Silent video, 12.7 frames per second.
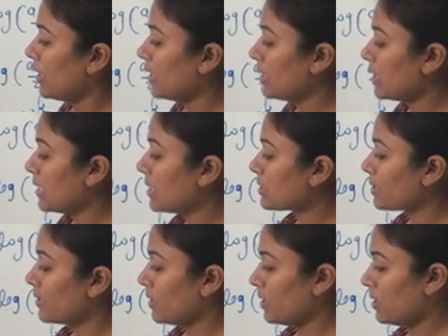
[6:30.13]
In this
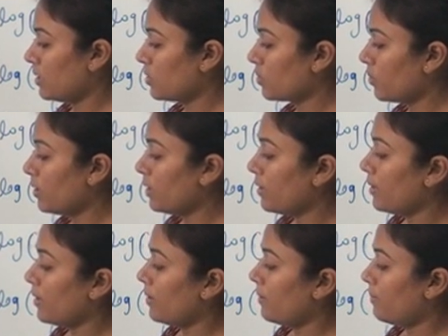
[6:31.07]
rule,
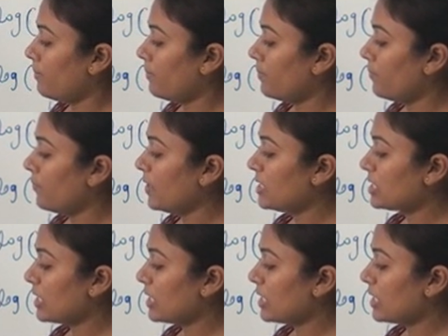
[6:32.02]
we